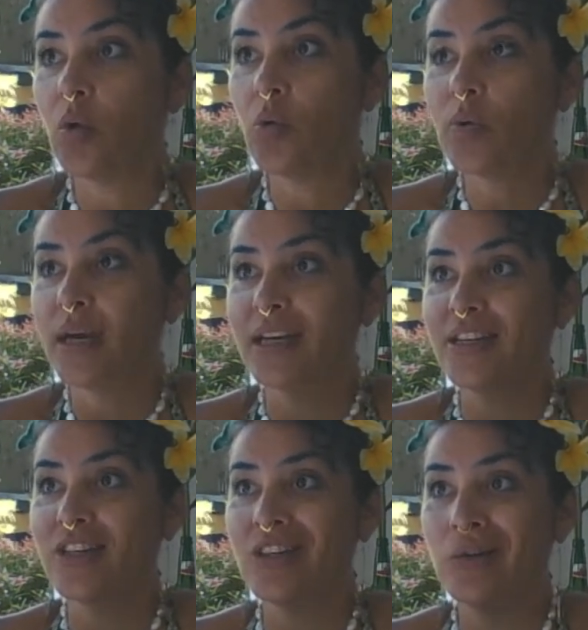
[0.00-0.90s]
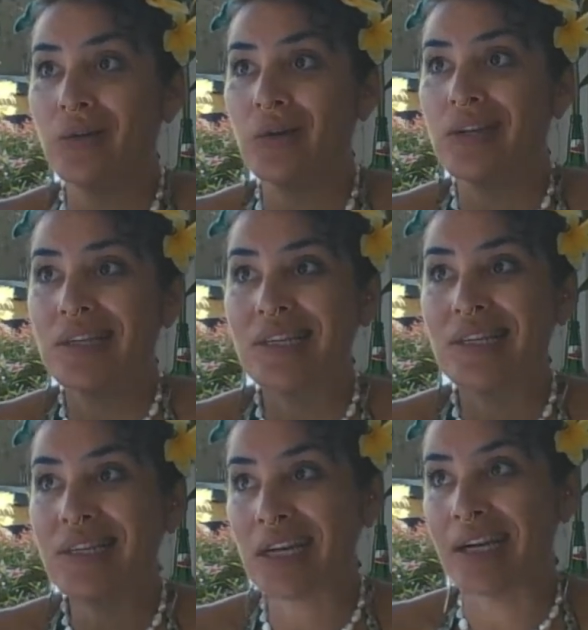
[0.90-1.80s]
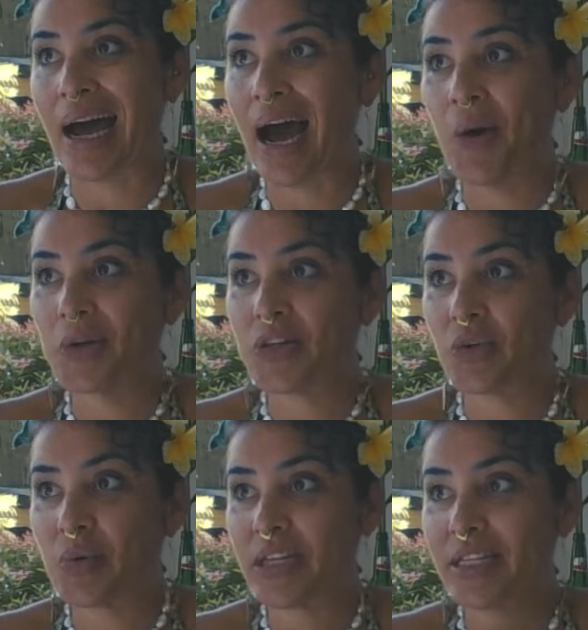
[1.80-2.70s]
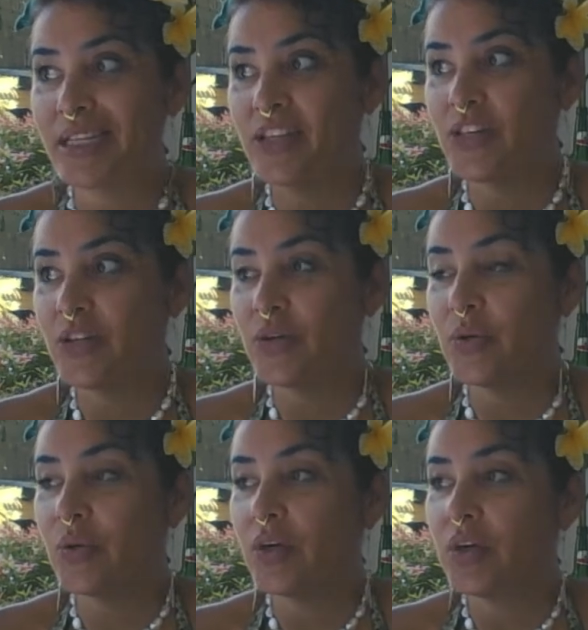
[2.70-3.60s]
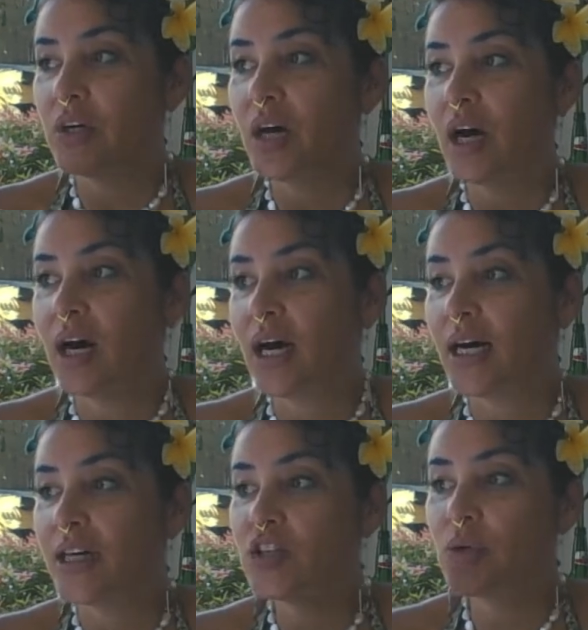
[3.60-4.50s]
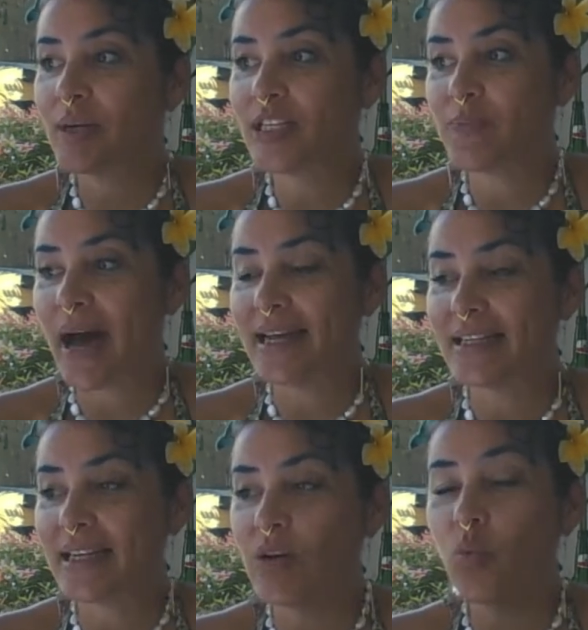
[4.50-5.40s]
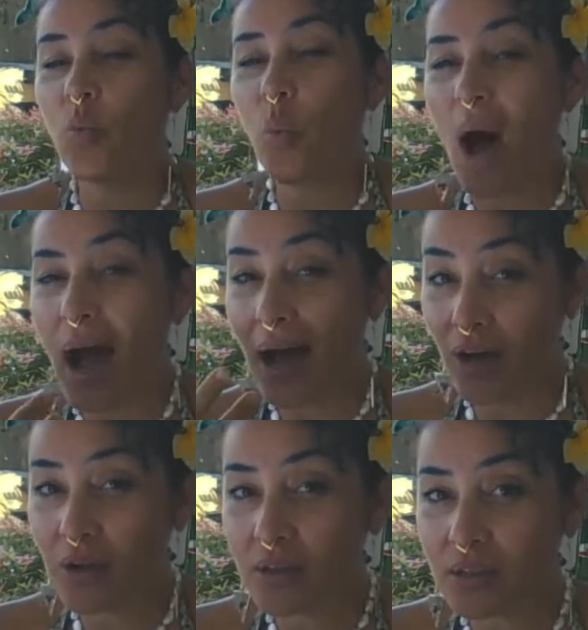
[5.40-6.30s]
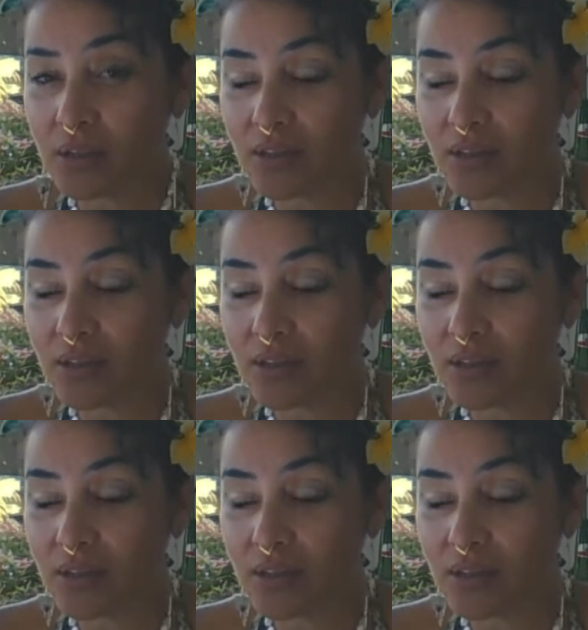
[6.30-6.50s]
we need to stick it out. We need to do its best. And while